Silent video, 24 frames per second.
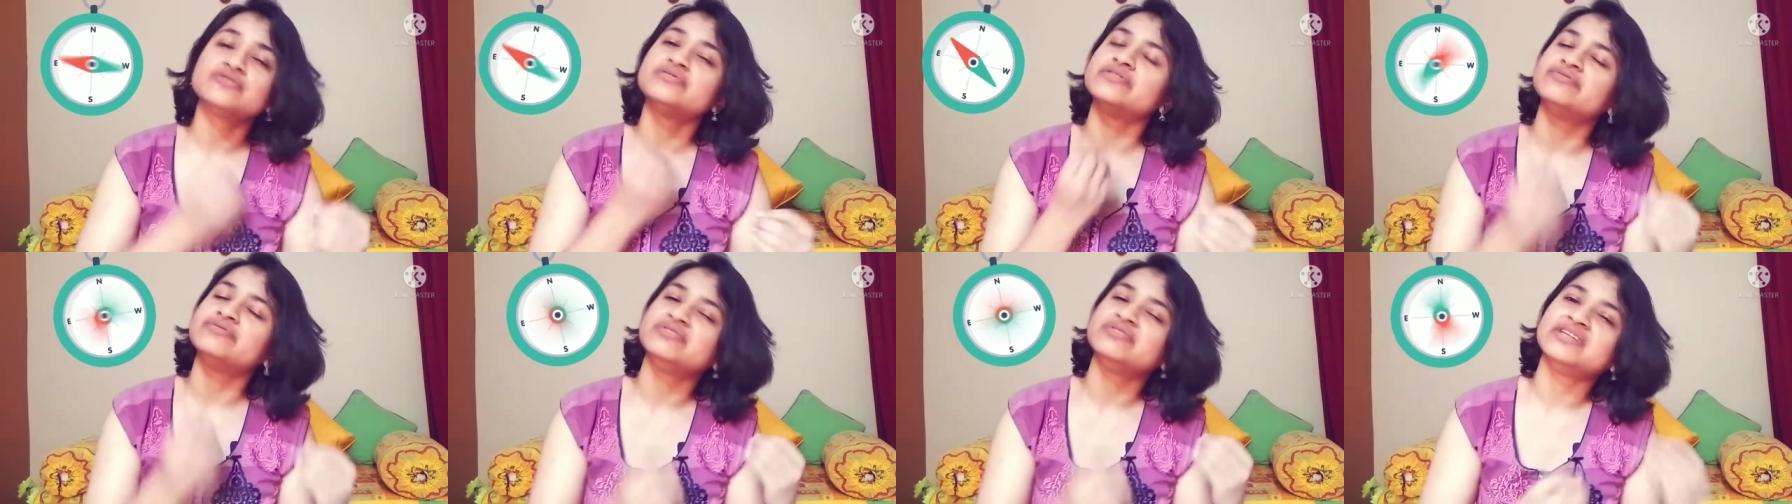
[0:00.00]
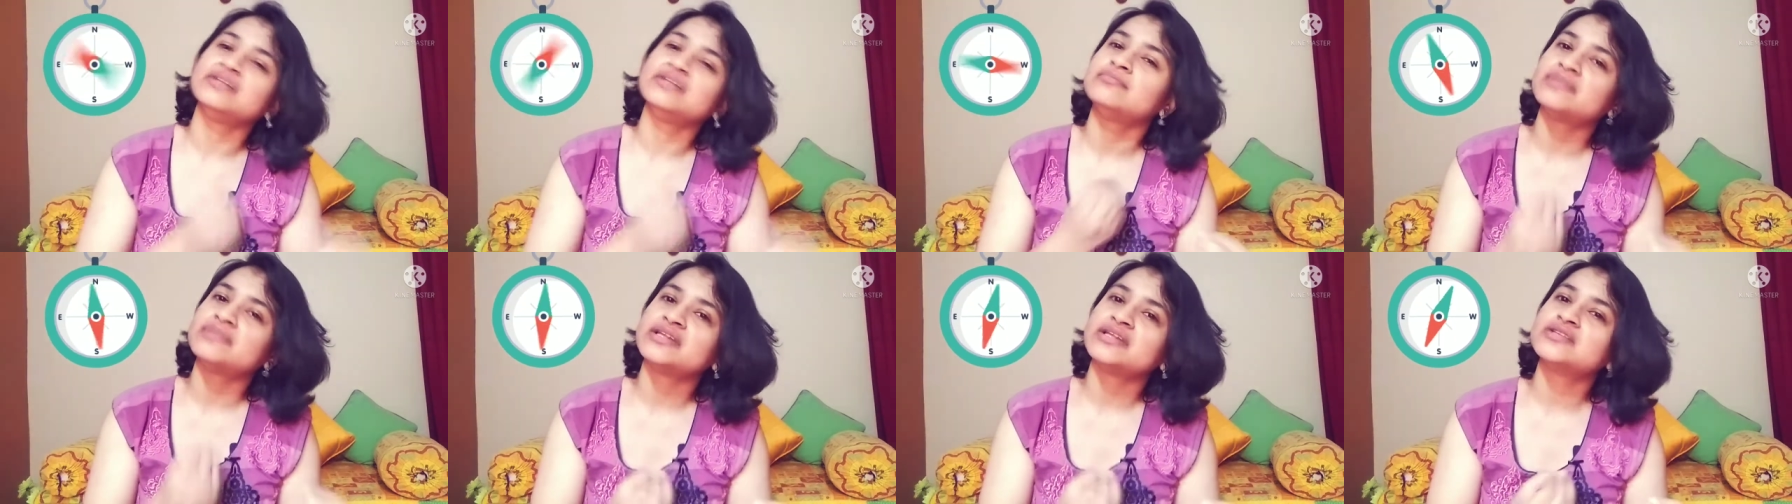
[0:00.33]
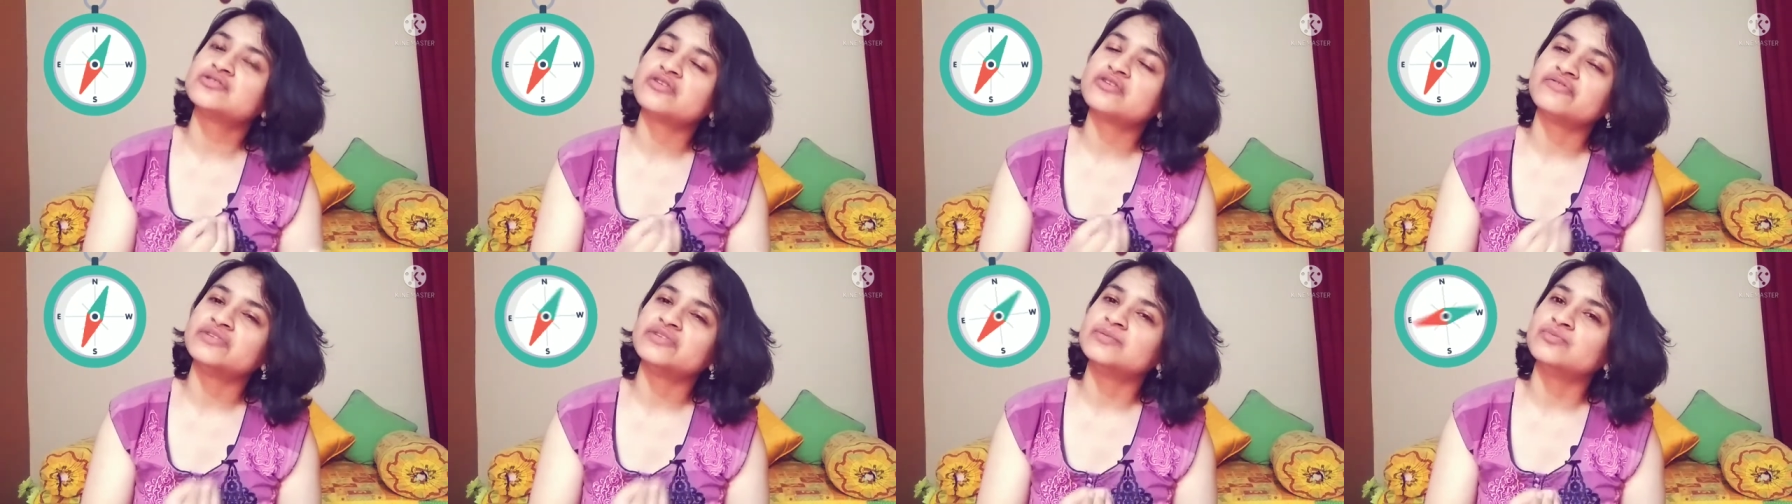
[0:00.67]
fifteen
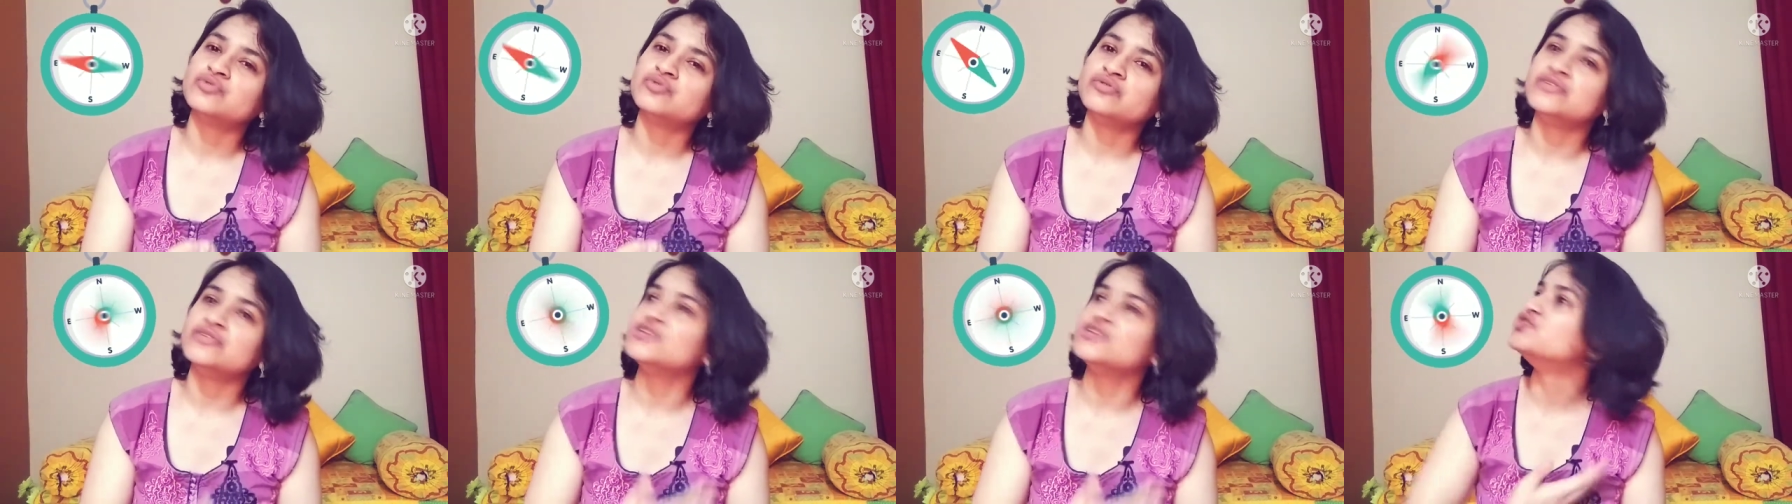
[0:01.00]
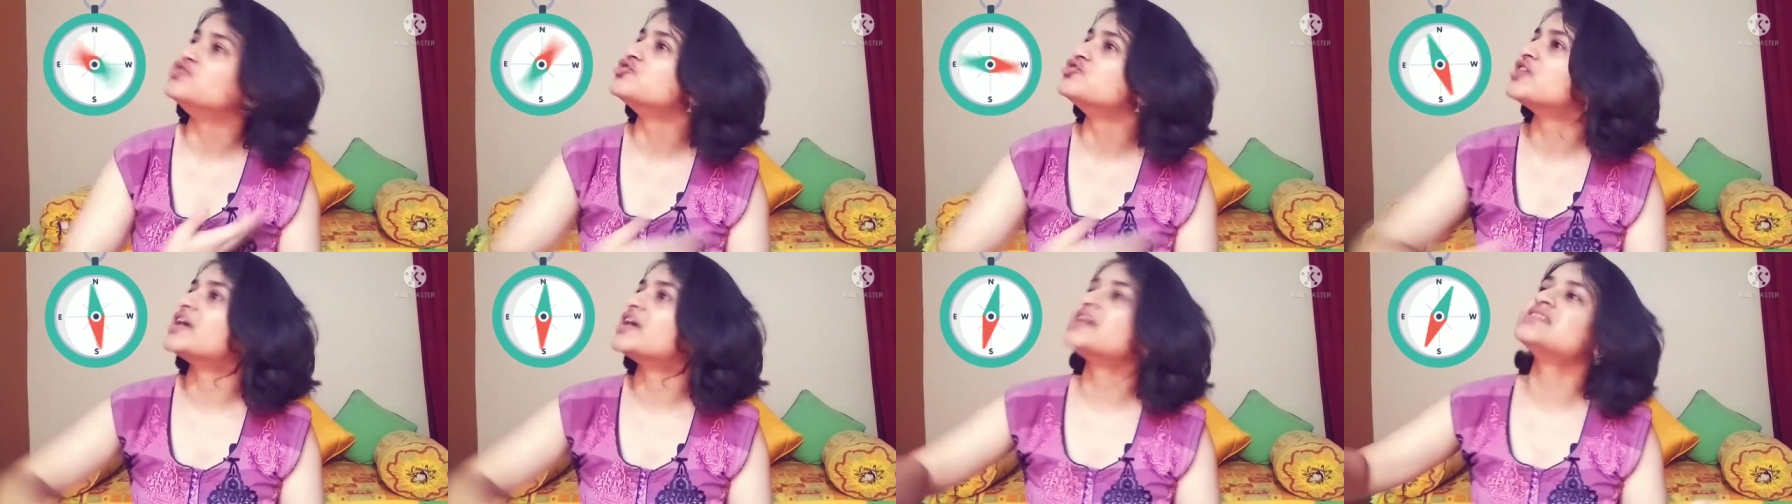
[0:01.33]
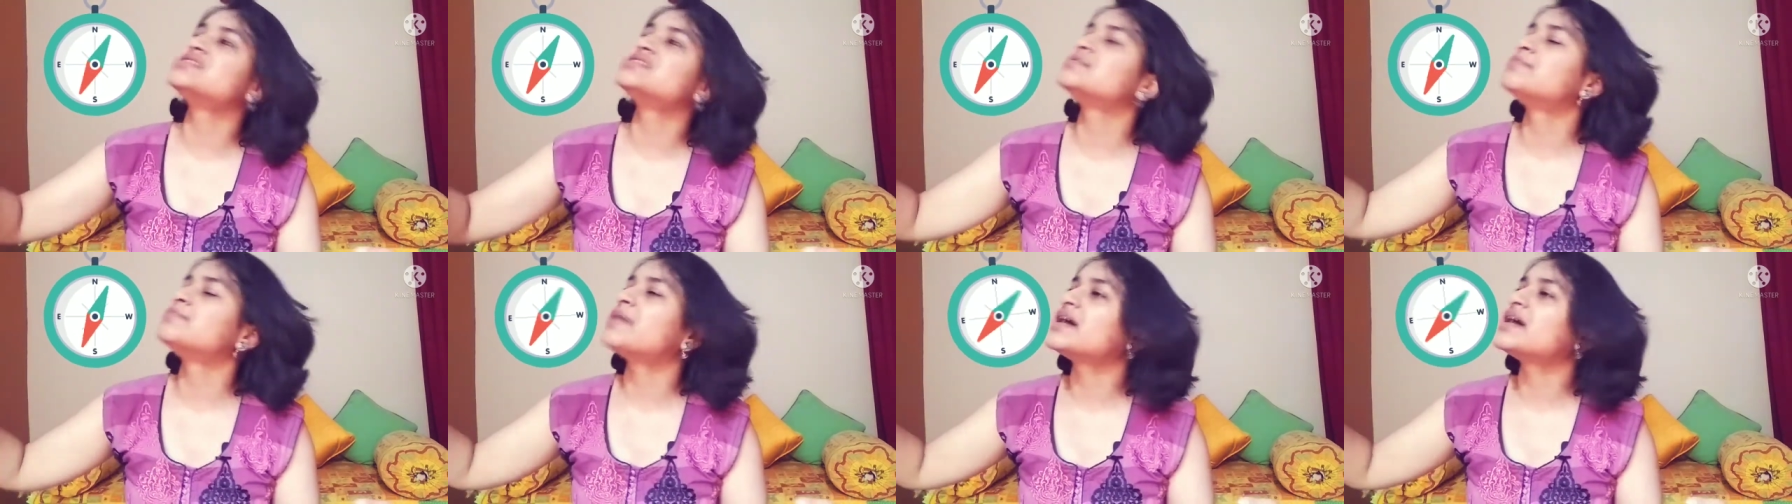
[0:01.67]
minutes of the movie just